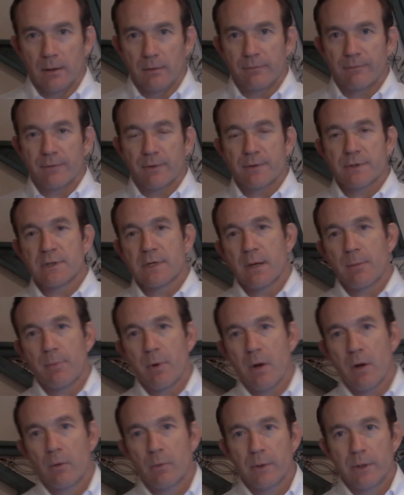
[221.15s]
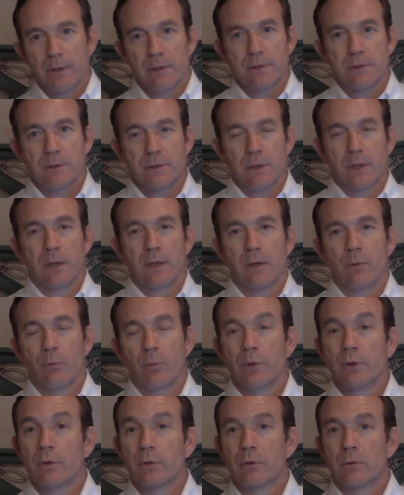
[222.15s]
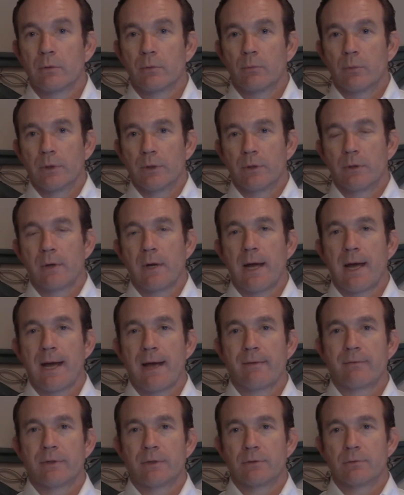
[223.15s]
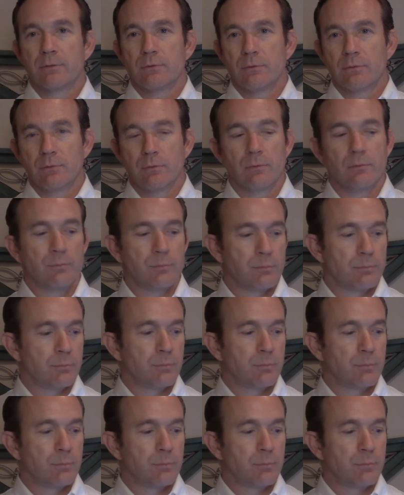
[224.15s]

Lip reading: First step always when you're having to